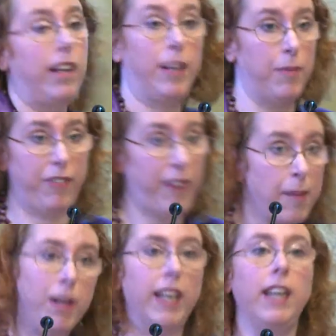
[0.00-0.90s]
Certainly my
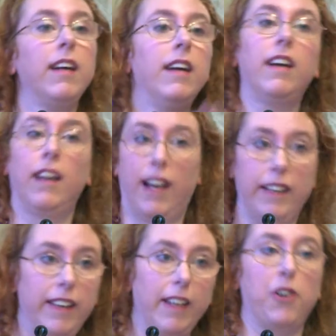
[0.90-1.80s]
family
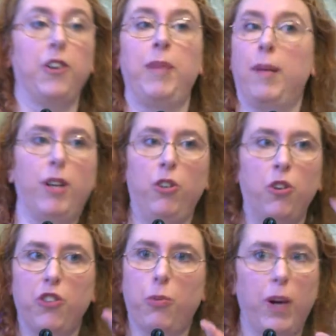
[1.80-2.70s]
and the economy, but
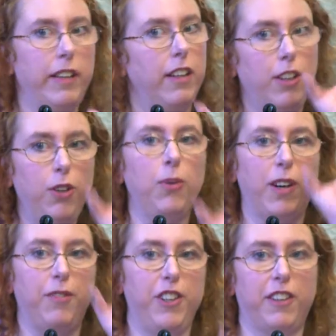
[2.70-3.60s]
not the way that you
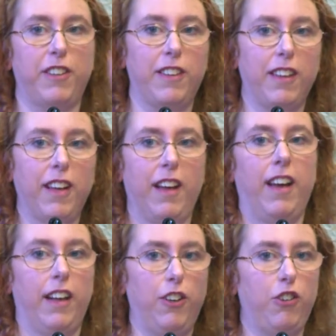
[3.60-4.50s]
have just
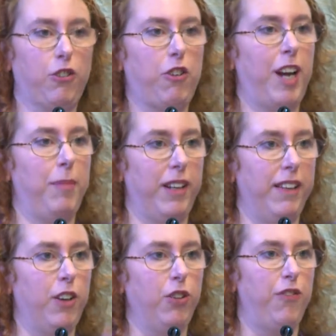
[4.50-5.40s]
described it
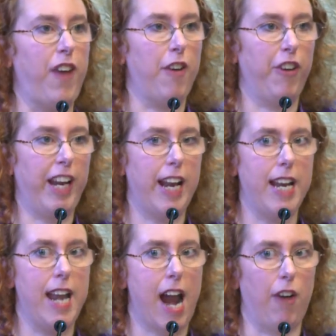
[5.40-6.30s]
in those very
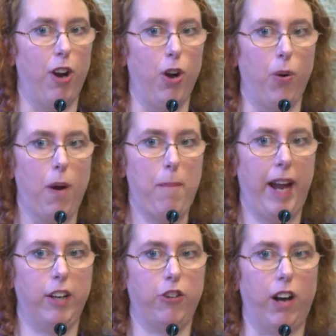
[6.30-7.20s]
narrow,
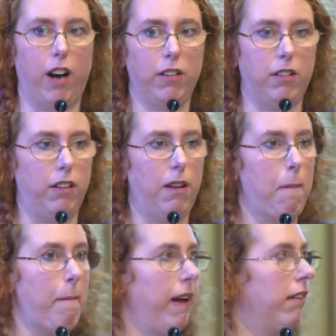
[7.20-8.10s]
patriarchal
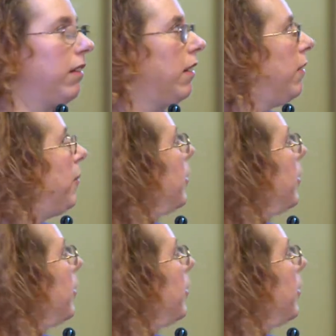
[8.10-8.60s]
male terms.